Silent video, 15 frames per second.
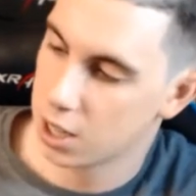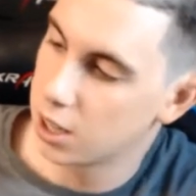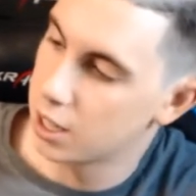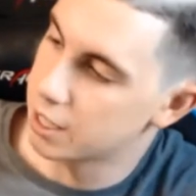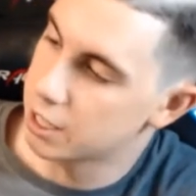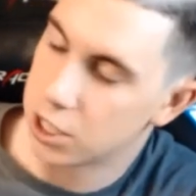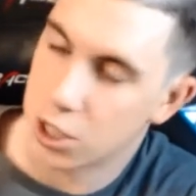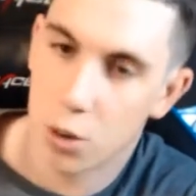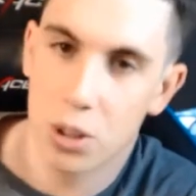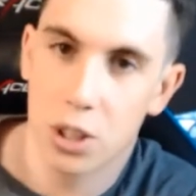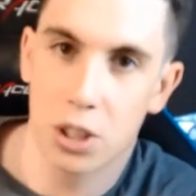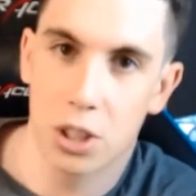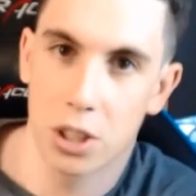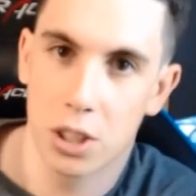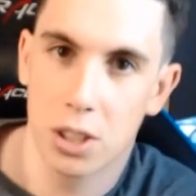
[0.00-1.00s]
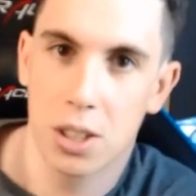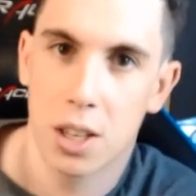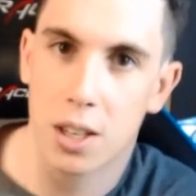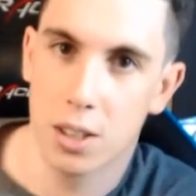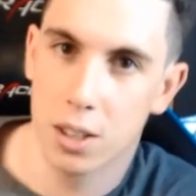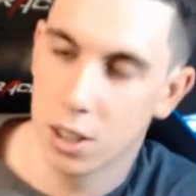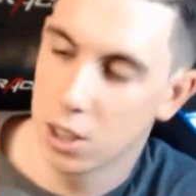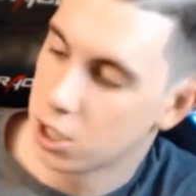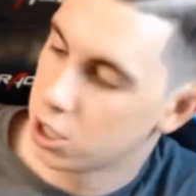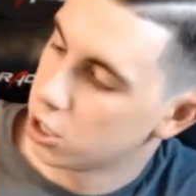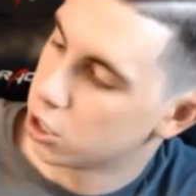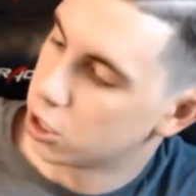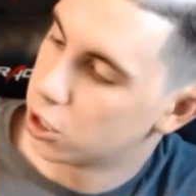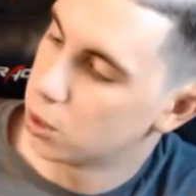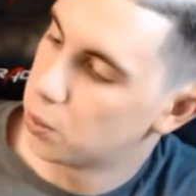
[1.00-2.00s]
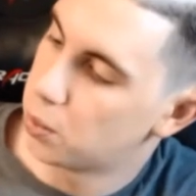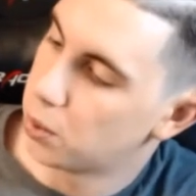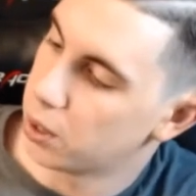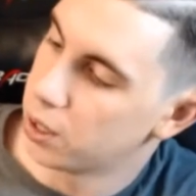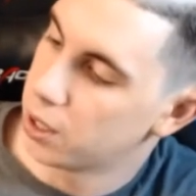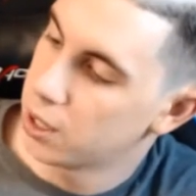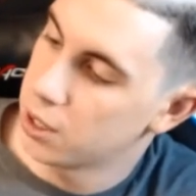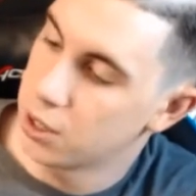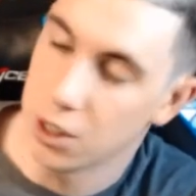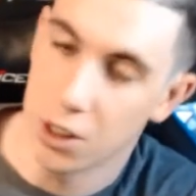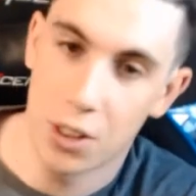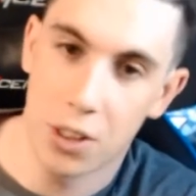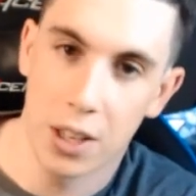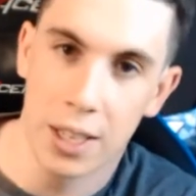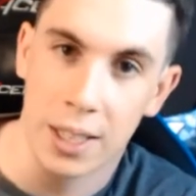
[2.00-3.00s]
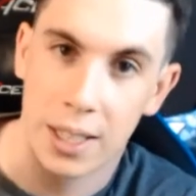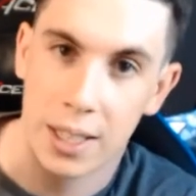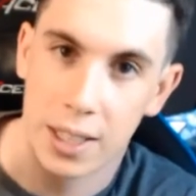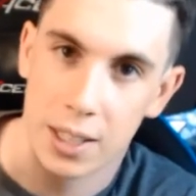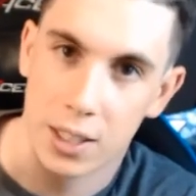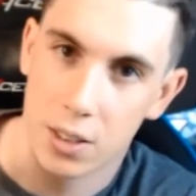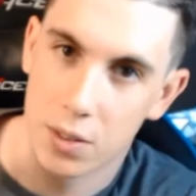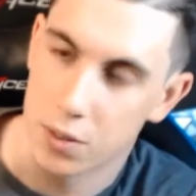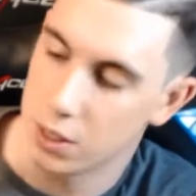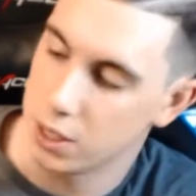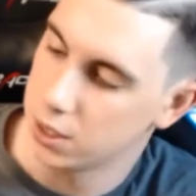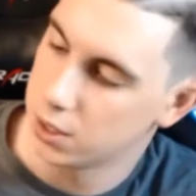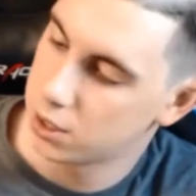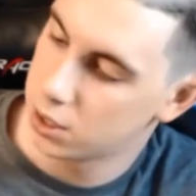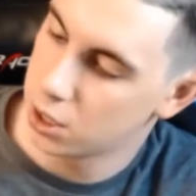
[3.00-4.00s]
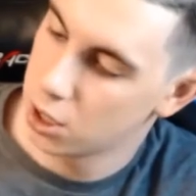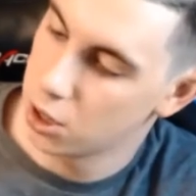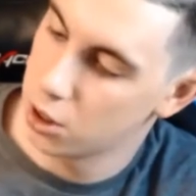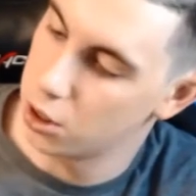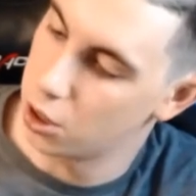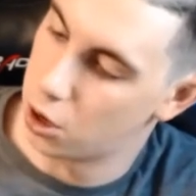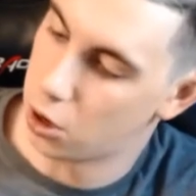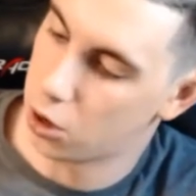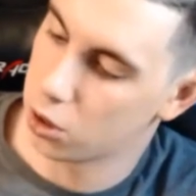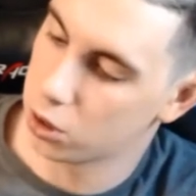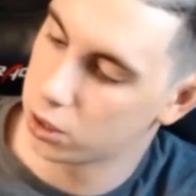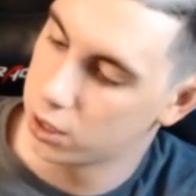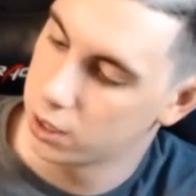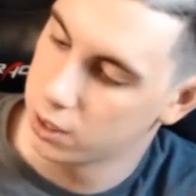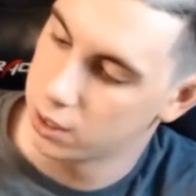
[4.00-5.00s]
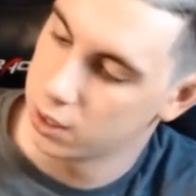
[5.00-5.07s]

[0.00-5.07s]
Like, you know what you could have done? You could have put the Thing, his fist, the Hulk,